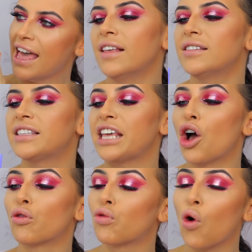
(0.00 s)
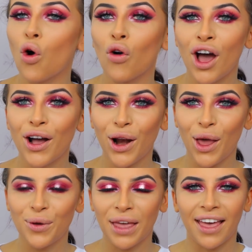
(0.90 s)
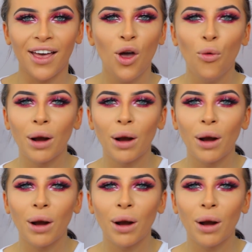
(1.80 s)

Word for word: This is the Aurora Glow Kit,